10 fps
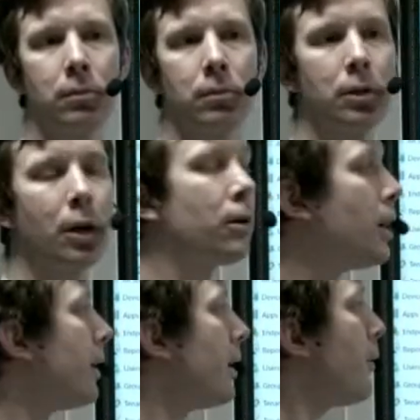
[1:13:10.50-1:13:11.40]
So
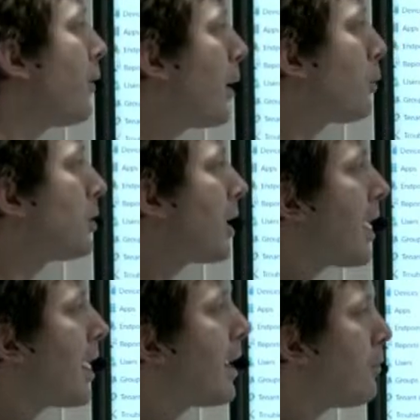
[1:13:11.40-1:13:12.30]
if I was
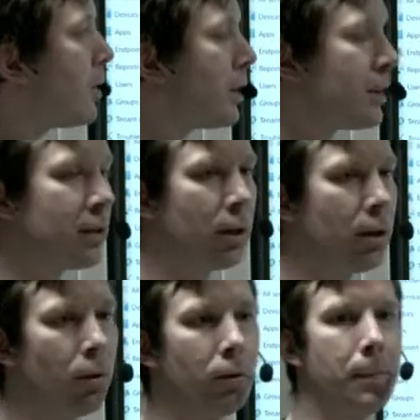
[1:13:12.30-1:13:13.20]
ever
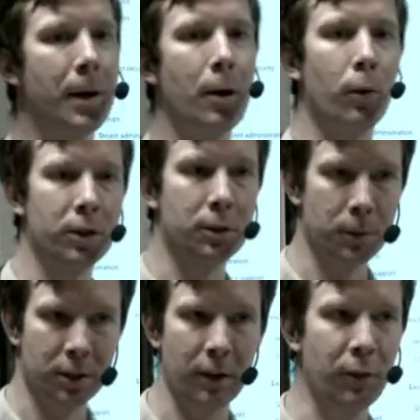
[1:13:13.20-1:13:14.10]
insecure about what a
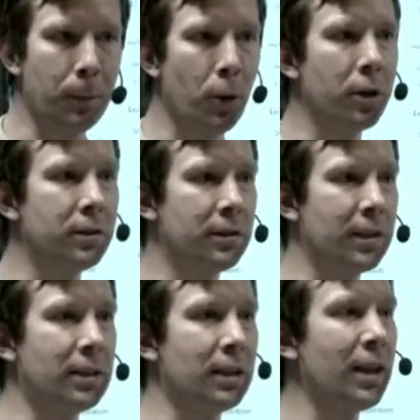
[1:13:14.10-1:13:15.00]
specific policy
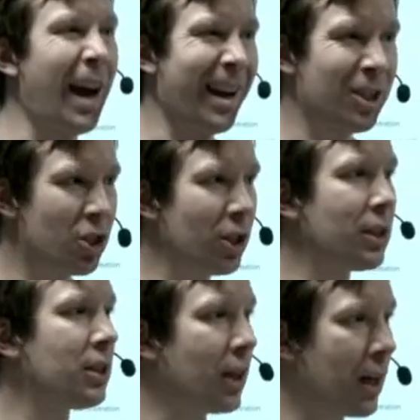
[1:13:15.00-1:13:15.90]
setting
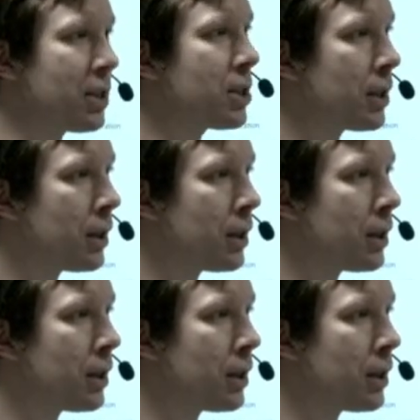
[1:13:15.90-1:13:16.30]
actually does,